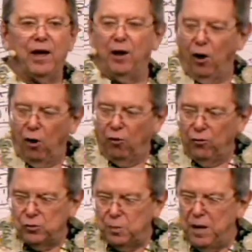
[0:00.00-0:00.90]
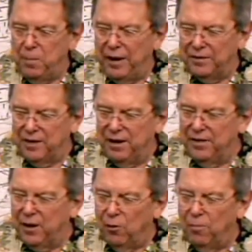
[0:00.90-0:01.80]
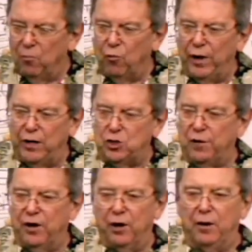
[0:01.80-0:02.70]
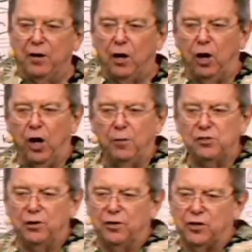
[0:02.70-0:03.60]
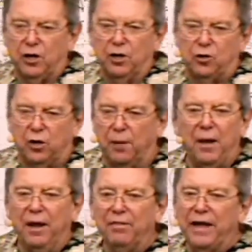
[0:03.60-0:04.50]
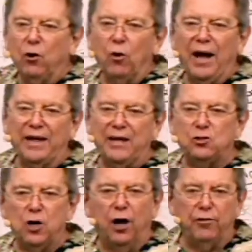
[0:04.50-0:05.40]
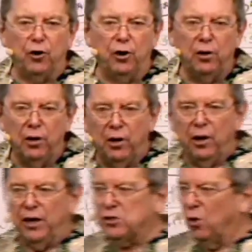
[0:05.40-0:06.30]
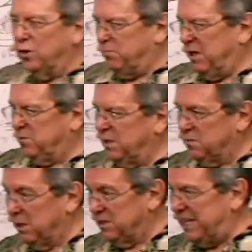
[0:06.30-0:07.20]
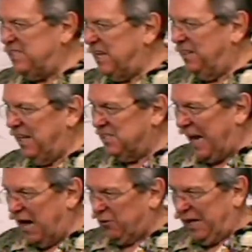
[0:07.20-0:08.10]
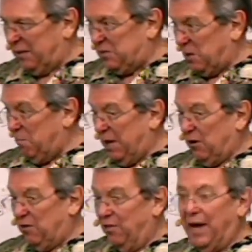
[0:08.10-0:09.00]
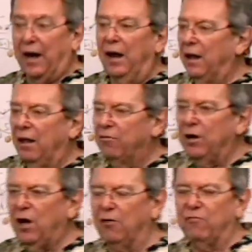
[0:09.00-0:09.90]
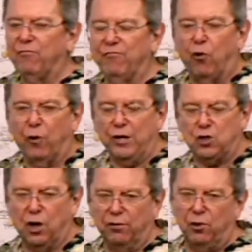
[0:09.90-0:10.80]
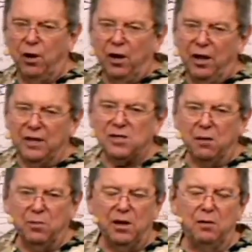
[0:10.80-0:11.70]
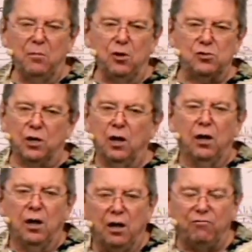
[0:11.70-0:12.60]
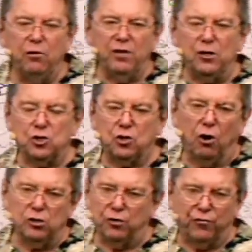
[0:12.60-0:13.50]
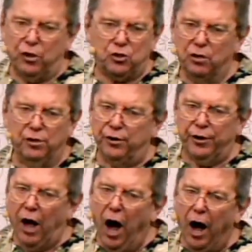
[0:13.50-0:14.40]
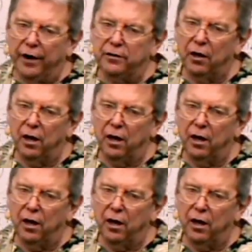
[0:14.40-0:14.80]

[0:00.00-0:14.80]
all those people out there that are rich and they're in clubs and they're at the country club, they don't like each other. It's always buzz, buzz, buzz. He's got this and I'll get something better than that. They're not for each other. It's like being in music. If you think stars are for each other, they're not.